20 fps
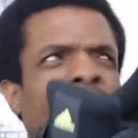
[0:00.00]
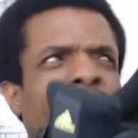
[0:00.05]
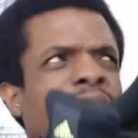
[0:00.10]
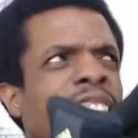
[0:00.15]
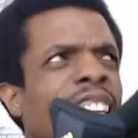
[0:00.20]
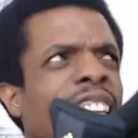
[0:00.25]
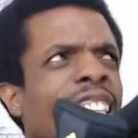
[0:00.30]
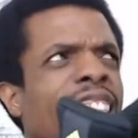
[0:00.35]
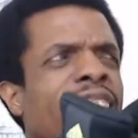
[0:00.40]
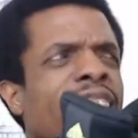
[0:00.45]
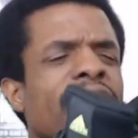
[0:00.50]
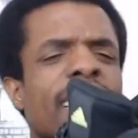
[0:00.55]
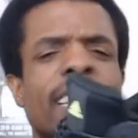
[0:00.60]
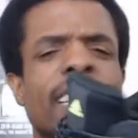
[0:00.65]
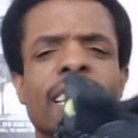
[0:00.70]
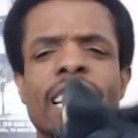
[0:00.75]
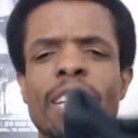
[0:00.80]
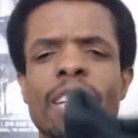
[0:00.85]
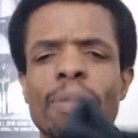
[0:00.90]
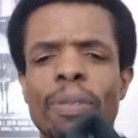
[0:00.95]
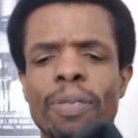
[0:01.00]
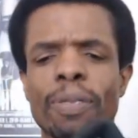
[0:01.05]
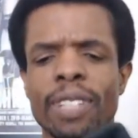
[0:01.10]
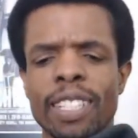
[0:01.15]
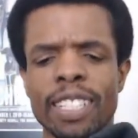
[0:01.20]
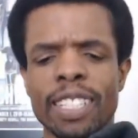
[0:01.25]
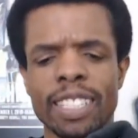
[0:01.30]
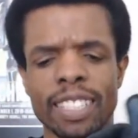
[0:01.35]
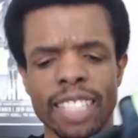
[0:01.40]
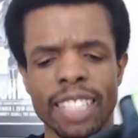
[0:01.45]
not the DNA, but one of
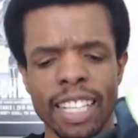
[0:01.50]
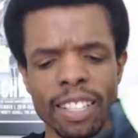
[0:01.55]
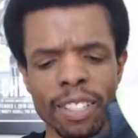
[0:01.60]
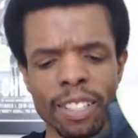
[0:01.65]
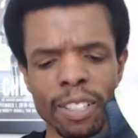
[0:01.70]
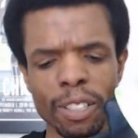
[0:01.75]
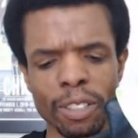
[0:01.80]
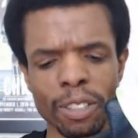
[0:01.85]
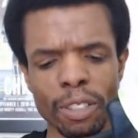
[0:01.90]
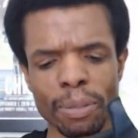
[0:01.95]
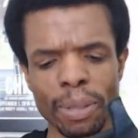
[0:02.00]
the standard Ultra